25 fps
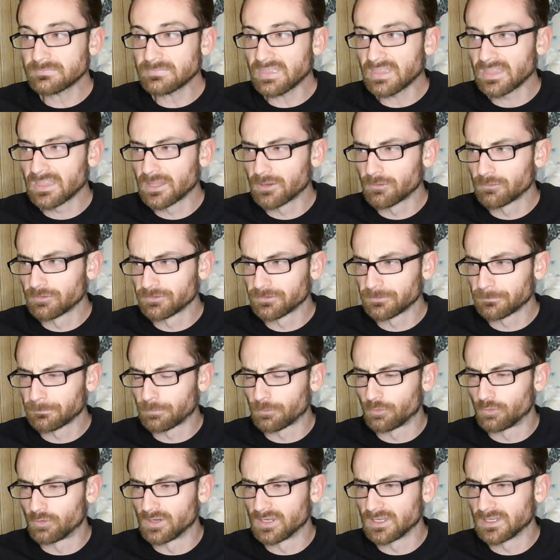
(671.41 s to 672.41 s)
there was a
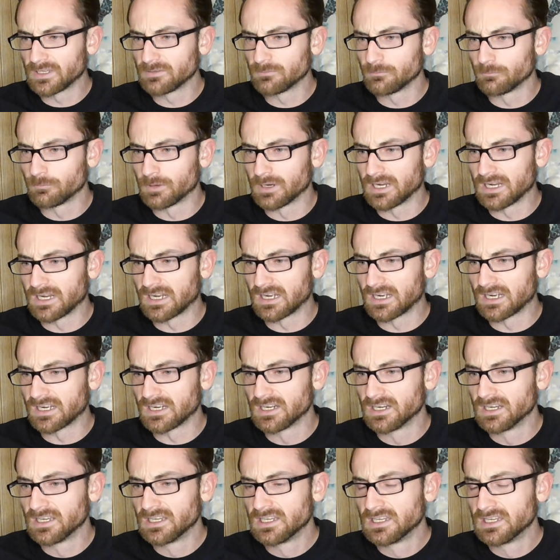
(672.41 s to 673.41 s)
point where
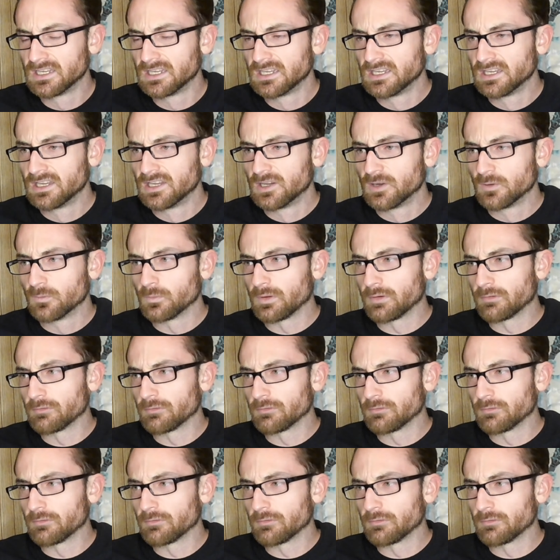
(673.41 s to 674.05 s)
we